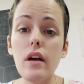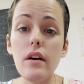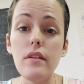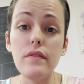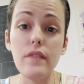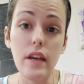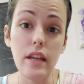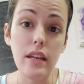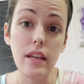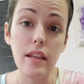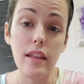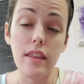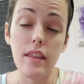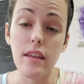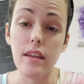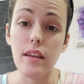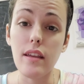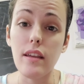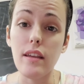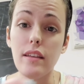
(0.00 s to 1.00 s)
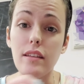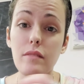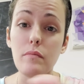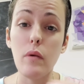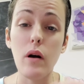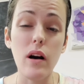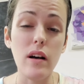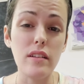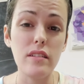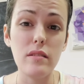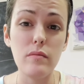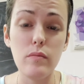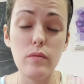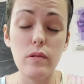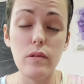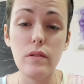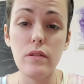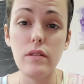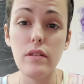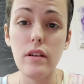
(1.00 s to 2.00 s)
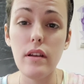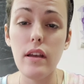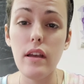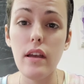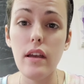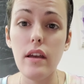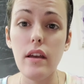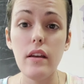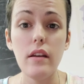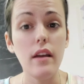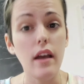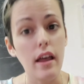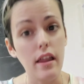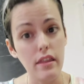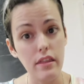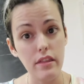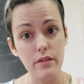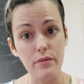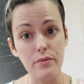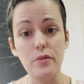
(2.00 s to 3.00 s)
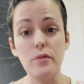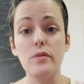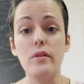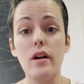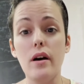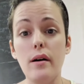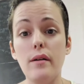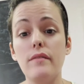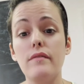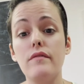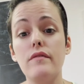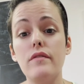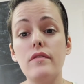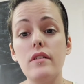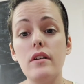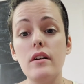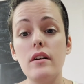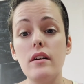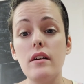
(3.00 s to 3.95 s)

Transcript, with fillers: love, anything is possible. And through love,